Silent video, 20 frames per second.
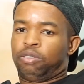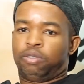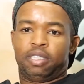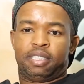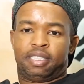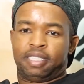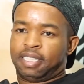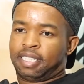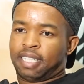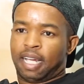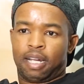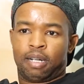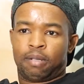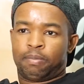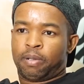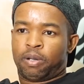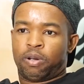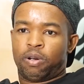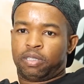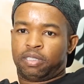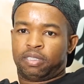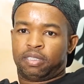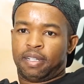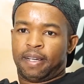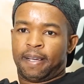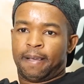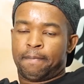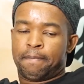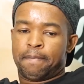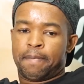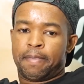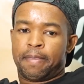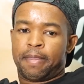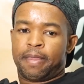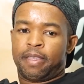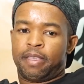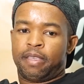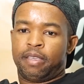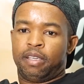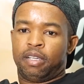will decide, because
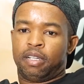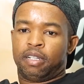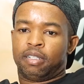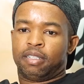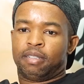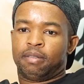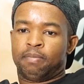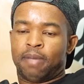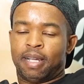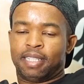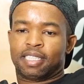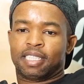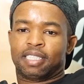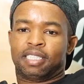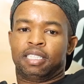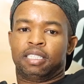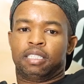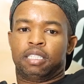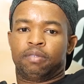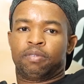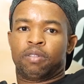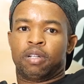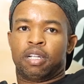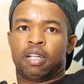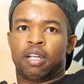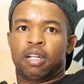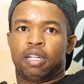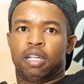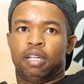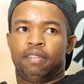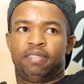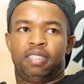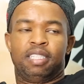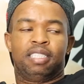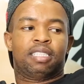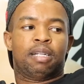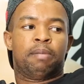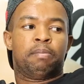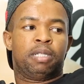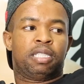Manchester City, they have
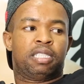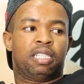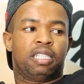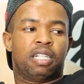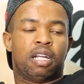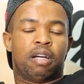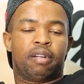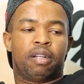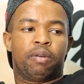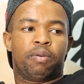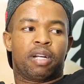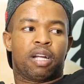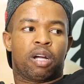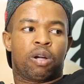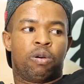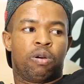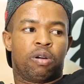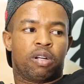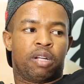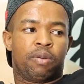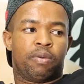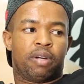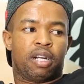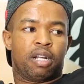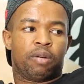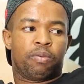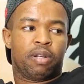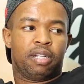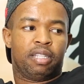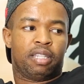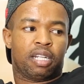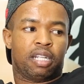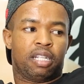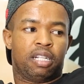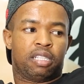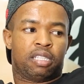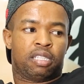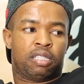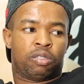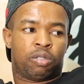this ambition now. They wanna win
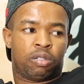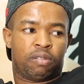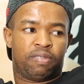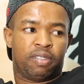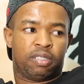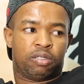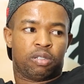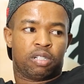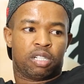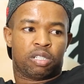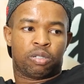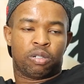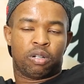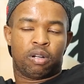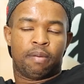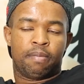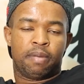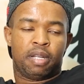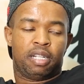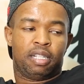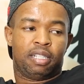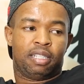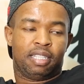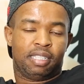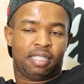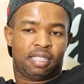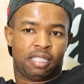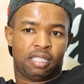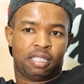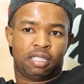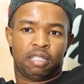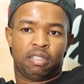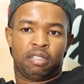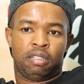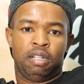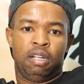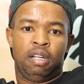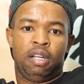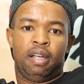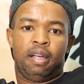3 trophies this
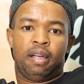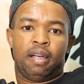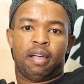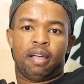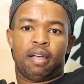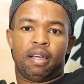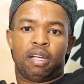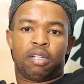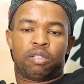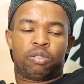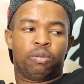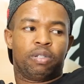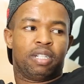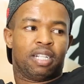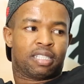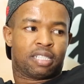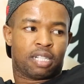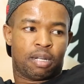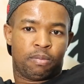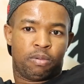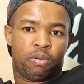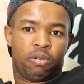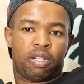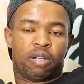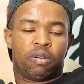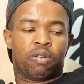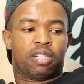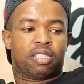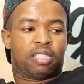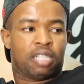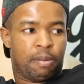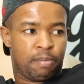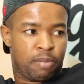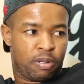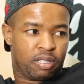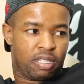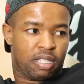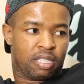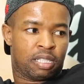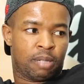season to win a treble. They got a
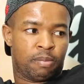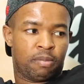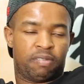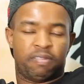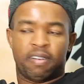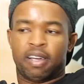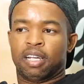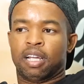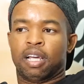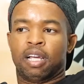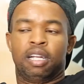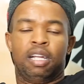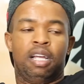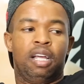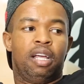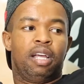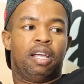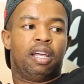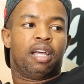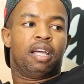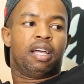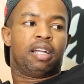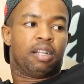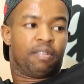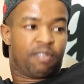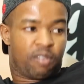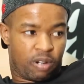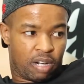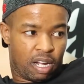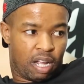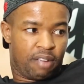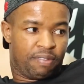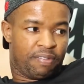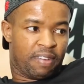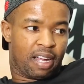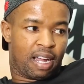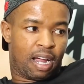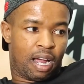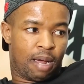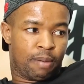Champions League semi-final. They've got the
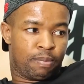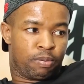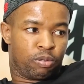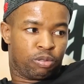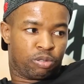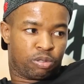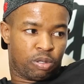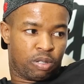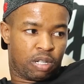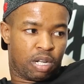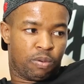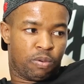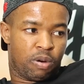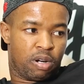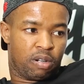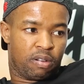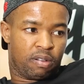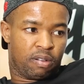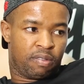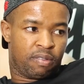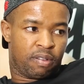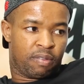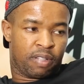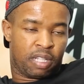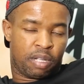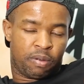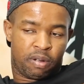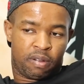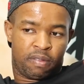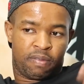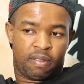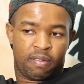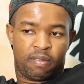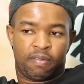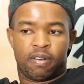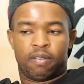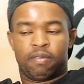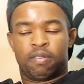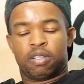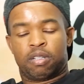FA Cup. We saw they won over
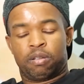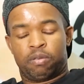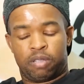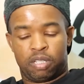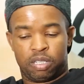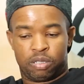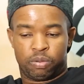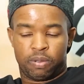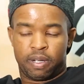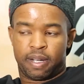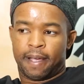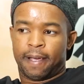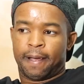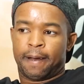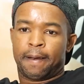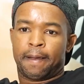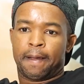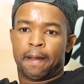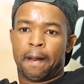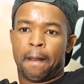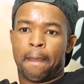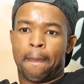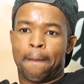this weekend.